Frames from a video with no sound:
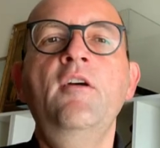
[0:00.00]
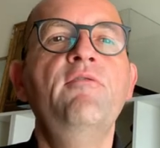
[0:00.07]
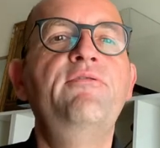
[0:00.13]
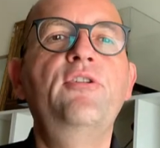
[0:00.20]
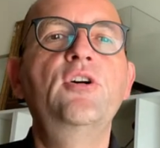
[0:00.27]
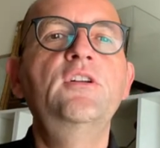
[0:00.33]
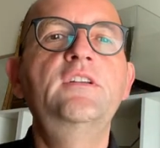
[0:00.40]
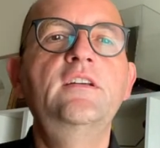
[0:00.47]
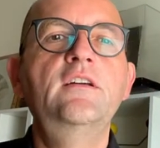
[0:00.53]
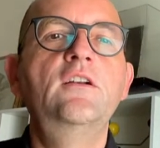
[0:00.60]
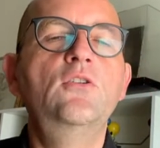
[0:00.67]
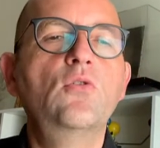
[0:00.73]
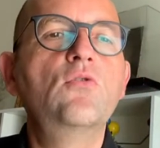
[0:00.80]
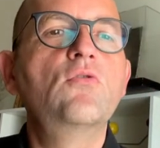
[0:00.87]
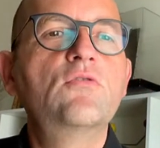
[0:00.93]
For the
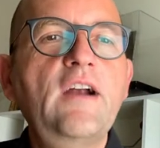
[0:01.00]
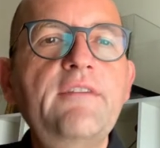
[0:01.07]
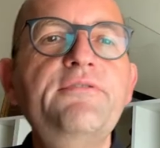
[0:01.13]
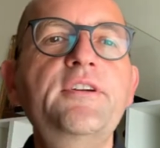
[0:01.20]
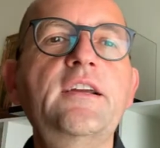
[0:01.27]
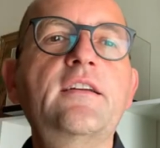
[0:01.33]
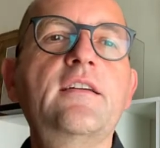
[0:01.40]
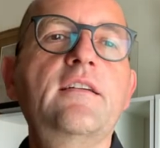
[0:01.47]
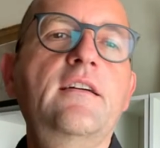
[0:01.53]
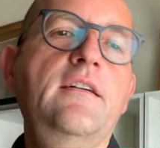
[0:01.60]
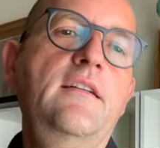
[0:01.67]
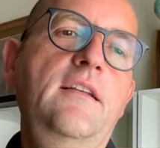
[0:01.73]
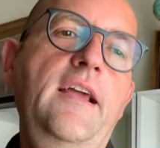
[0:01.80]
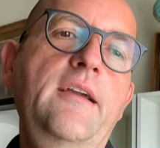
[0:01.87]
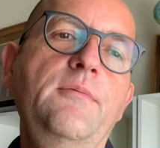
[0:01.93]
logographic
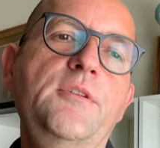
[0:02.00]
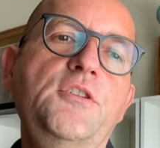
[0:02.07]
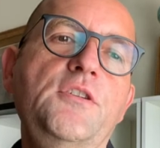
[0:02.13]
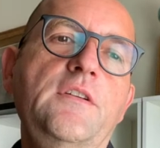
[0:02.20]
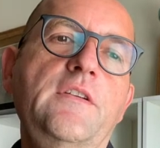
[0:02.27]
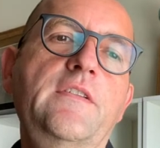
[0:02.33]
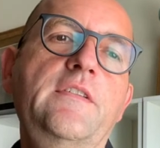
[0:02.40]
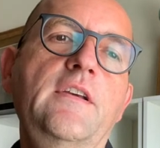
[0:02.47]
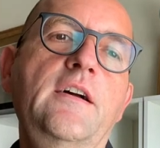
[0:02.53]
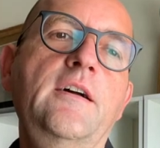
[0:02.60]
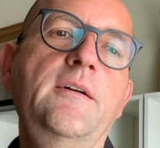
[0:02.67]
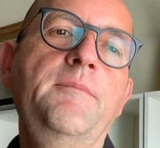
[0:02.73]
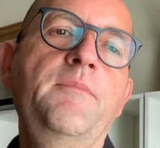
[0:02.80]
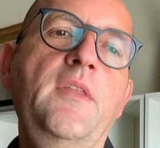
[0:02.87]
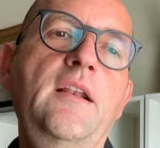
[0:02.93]
languages,
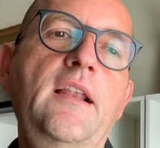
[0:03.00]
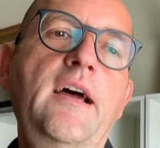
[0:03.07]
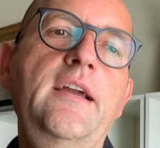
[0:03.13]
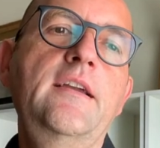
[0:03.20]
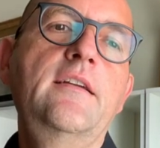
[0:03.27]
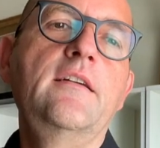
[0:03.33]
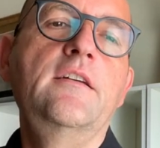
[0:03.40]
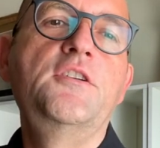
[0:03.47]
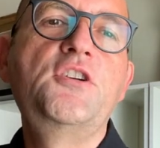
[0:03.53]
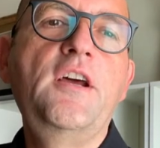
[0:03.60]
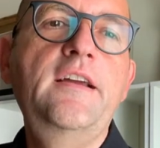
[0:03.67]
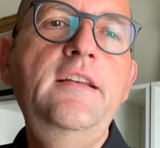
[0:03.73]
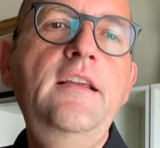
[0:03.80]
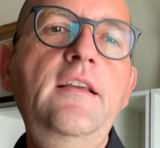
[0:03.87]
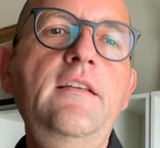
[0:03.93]
like
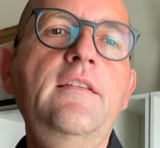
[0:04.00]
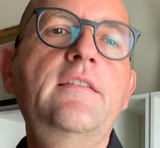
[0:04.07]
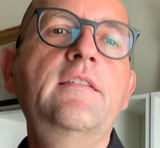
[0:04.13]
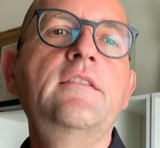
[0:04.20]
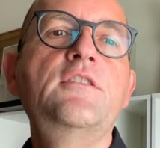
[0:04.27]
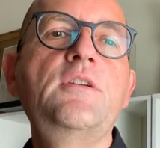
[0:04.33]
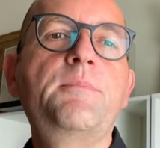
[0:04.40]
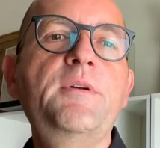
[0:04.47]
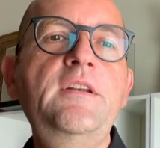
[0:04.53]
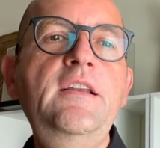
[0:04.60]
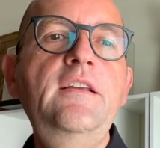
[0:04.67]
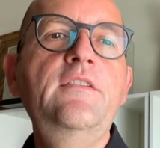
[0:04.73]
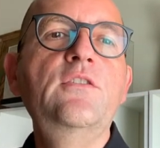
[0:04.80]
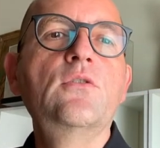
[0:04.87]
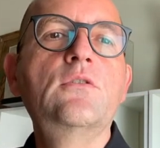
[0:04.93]
Chinese,
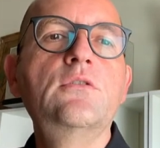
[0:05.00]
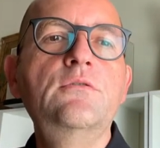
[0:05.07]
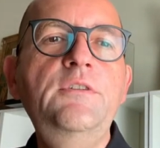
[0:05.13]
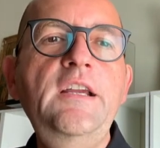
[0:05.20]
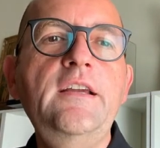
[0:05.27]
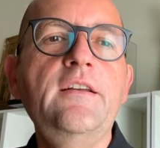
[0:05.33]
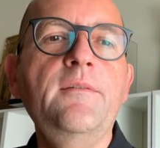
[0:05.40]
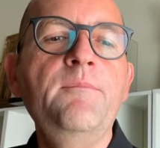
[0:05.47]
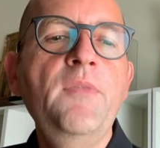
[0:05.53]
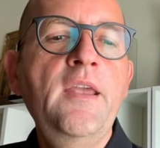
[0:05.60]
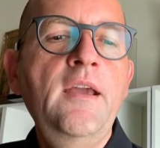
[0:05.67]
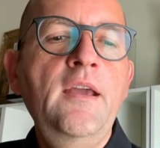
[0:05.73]
Japanese, or Korean,